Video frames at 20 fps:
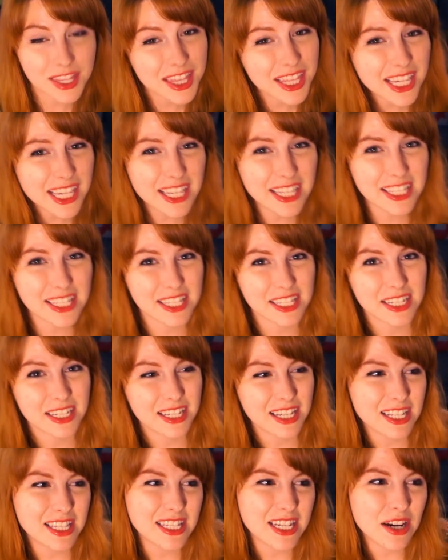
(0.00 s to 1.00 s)
The thing is,
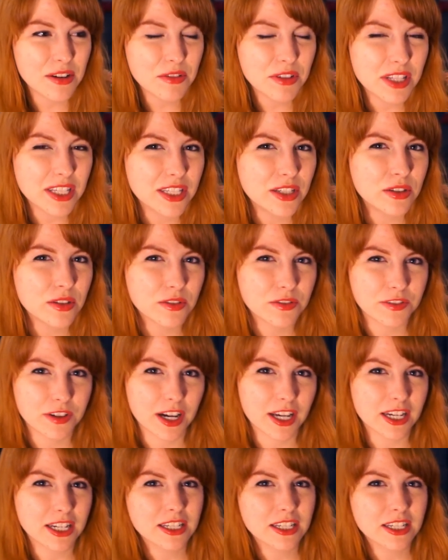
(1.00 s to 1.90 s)
it's not really unified.